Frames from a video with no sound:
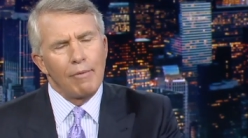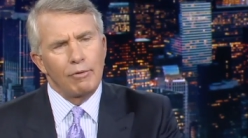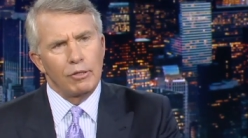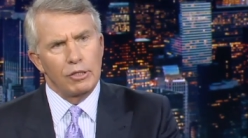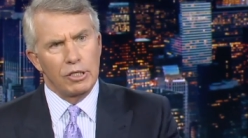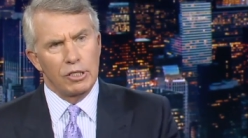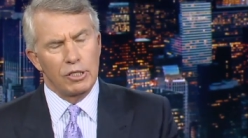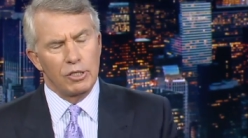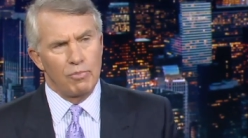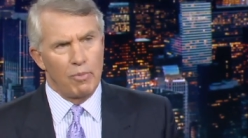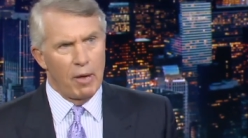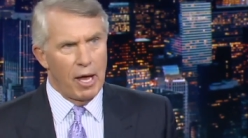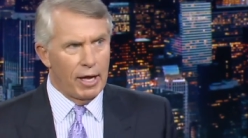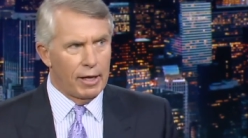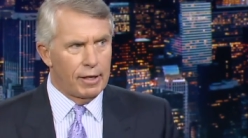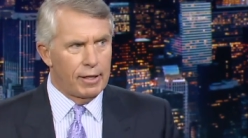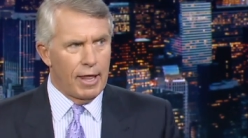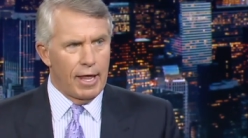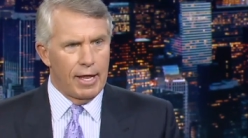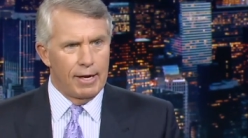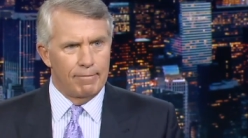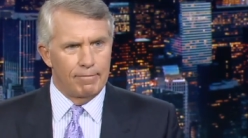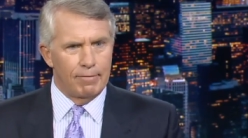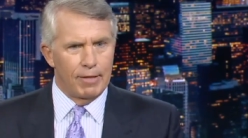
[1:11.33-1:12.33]
I would suspect
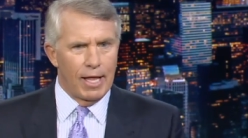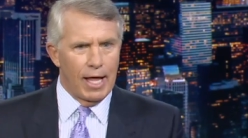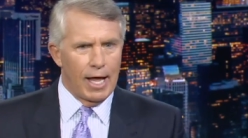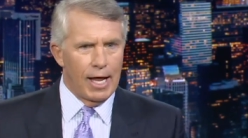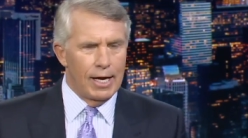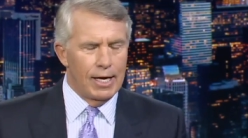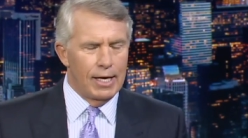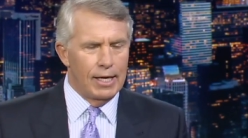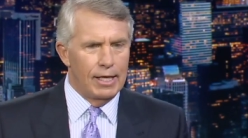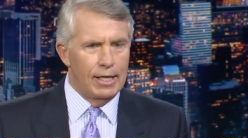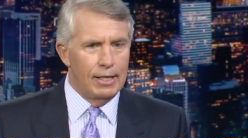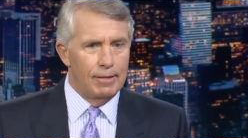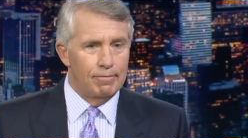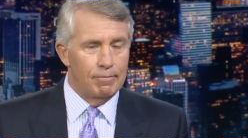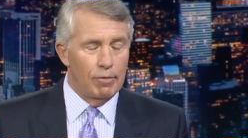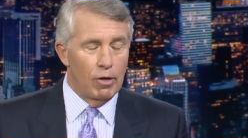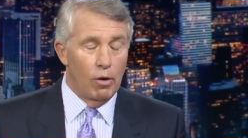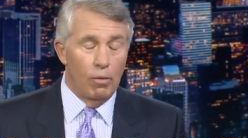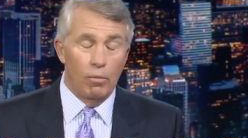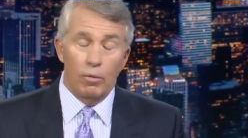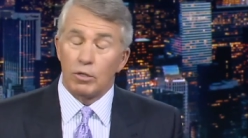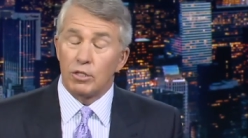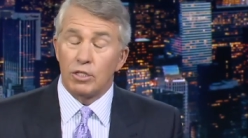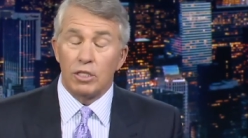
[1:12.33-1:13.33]
that
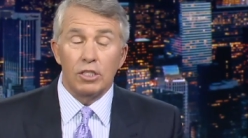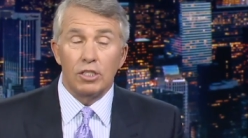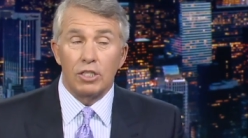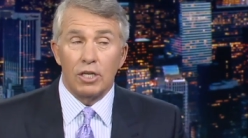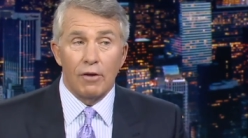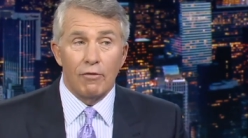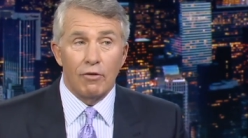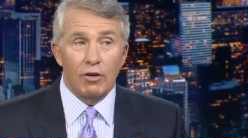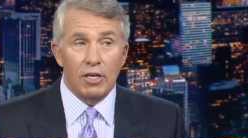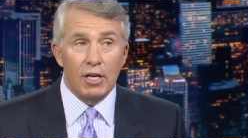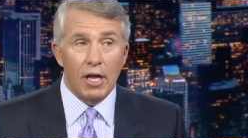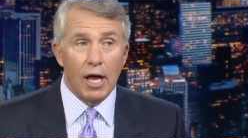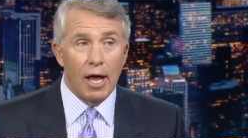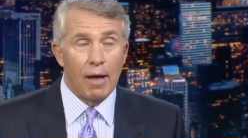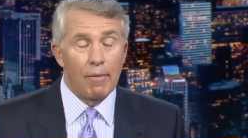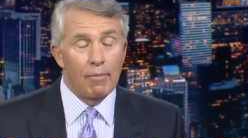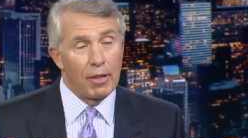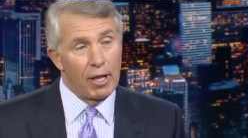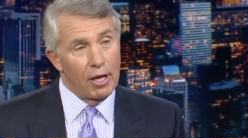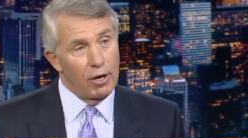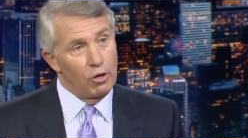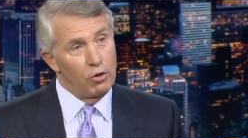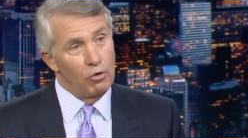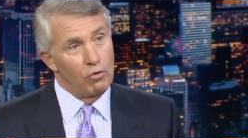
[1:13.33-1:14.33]
almost each and every time
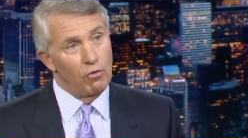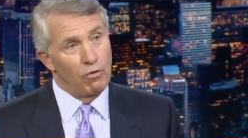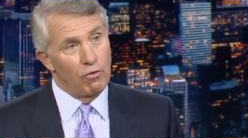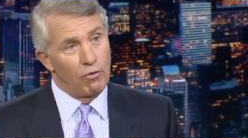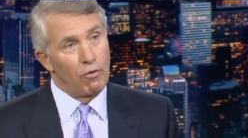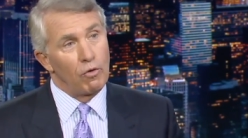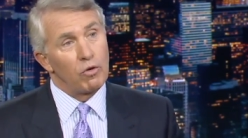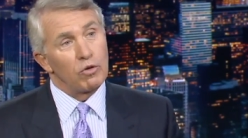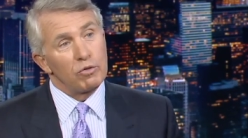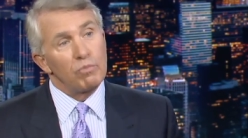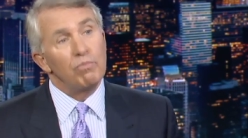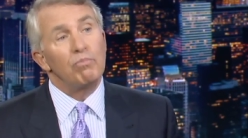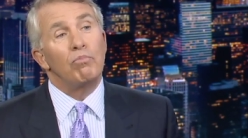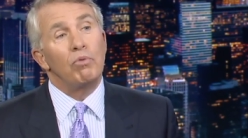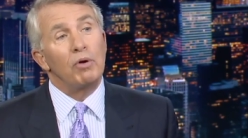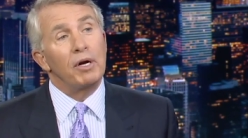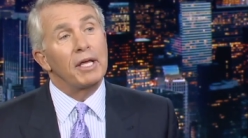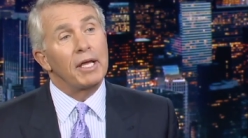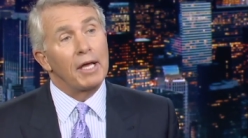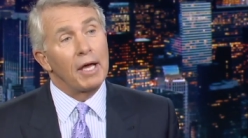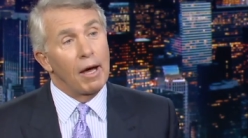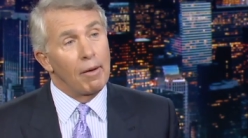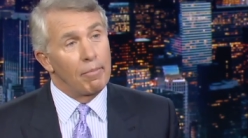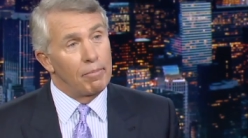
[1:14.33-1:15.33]
that you first
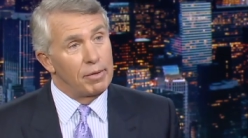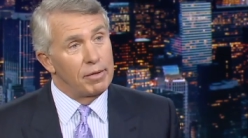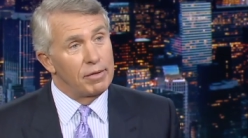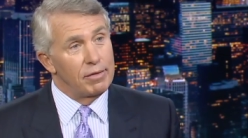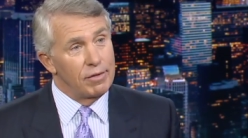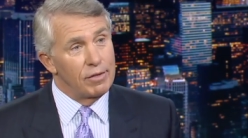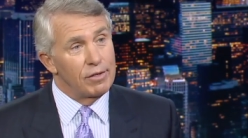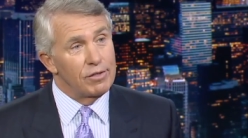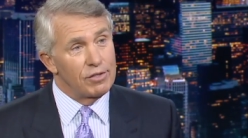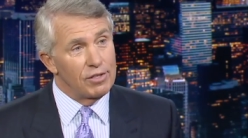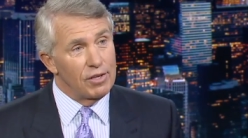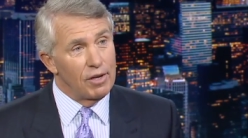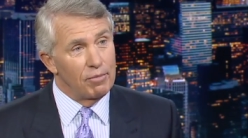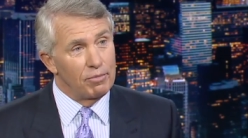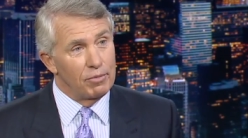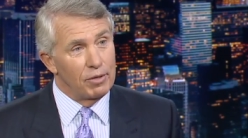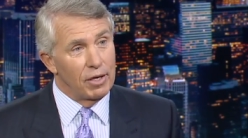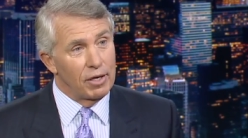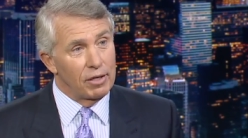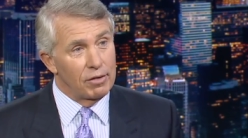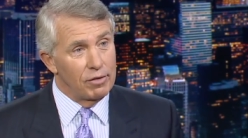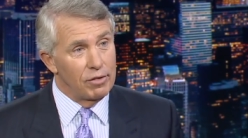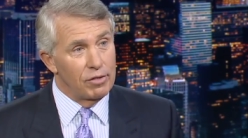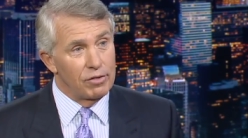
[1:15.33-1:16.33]
bring up this
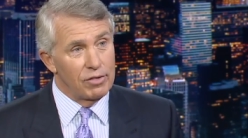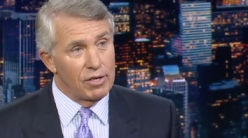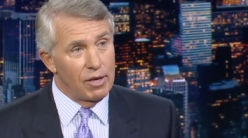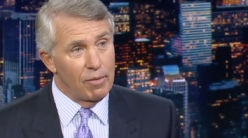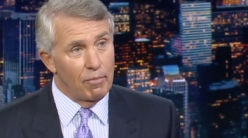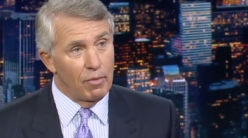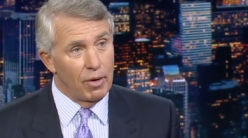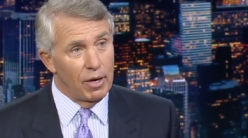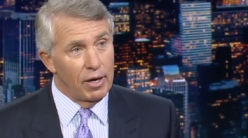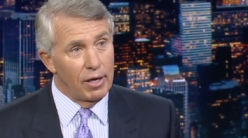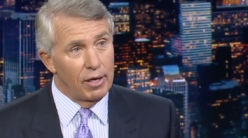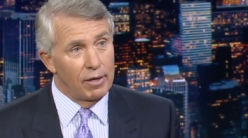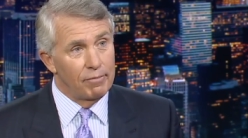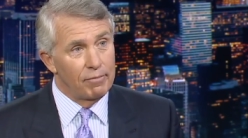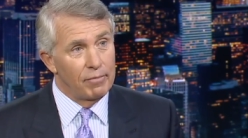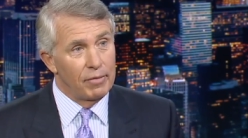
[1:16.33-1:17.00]
subject to somebody,